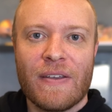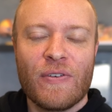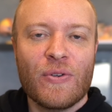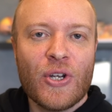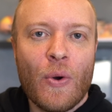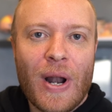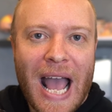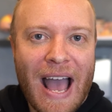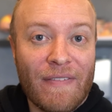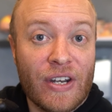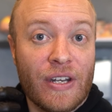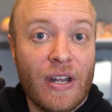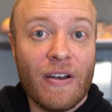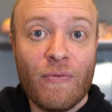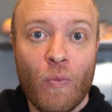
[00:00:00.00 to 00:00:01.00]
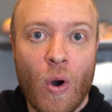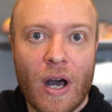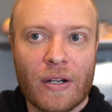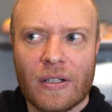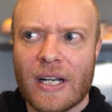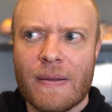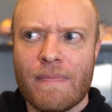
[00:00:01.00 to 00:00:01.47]
if you don't have enough
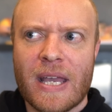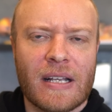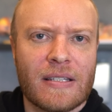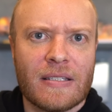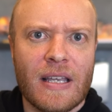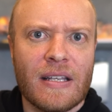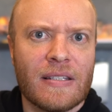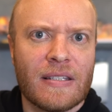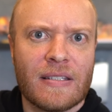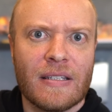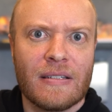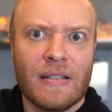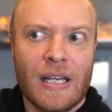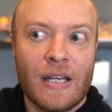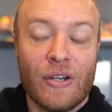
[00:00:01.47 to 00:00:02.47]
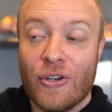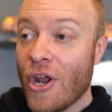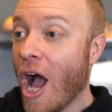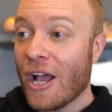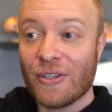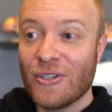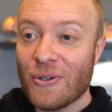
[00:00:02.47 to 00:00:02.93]
water, it makes sense to
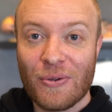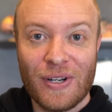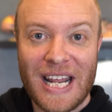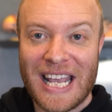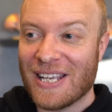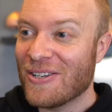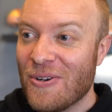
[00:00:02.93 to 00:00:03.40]
not urinate.